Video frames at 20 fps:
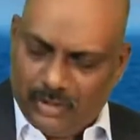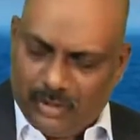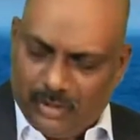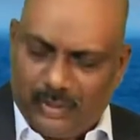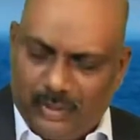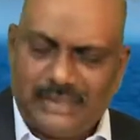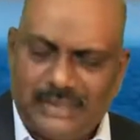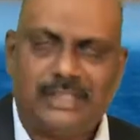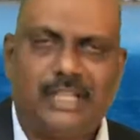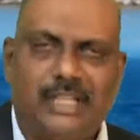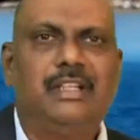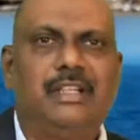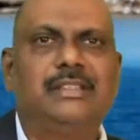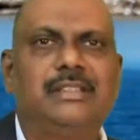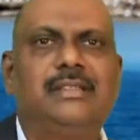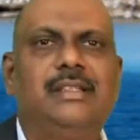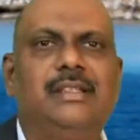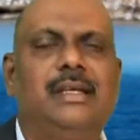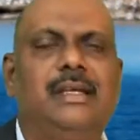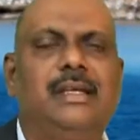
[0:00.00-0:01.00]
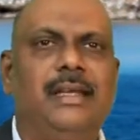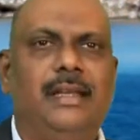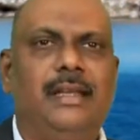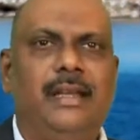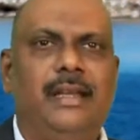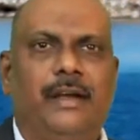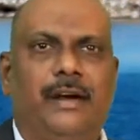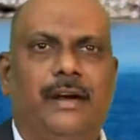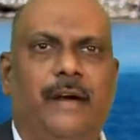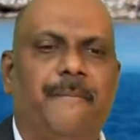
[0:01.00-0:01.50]
Once I was there in
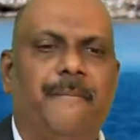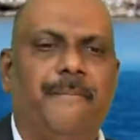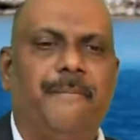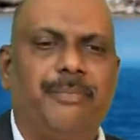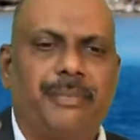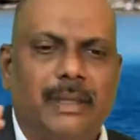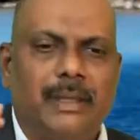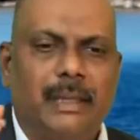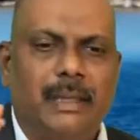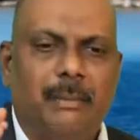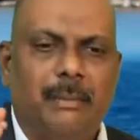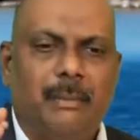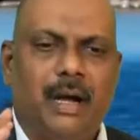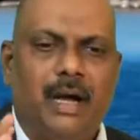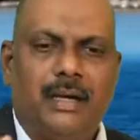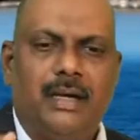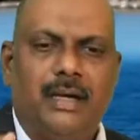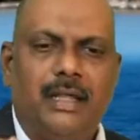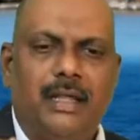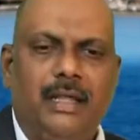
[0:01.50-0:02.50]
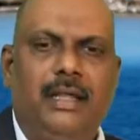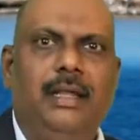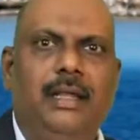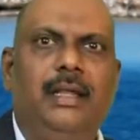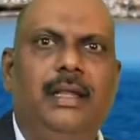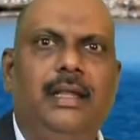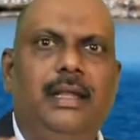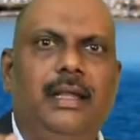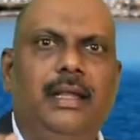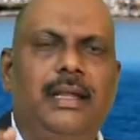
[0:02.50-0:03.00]
the
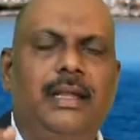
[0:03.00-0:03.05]
Magadi